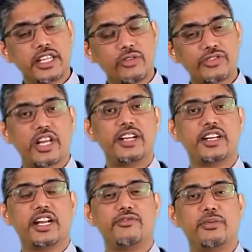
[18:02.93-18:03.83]
outside the
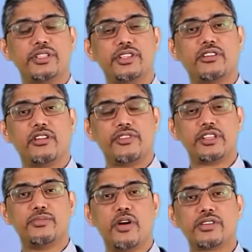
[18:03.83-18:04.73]
95% confidence
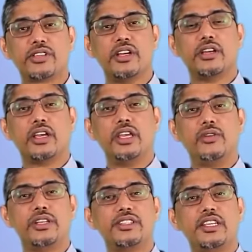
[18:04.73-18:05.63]
box, you
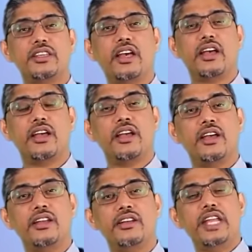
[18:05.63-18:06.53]
can see the
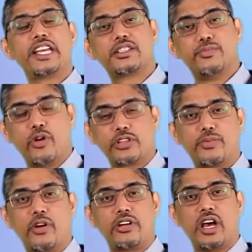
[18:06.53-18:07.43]
next box
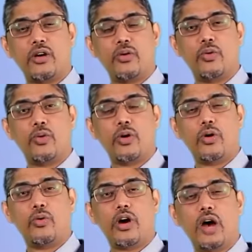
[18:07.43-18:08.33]
plot
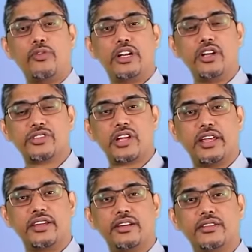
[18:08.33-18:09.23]
how it looks like.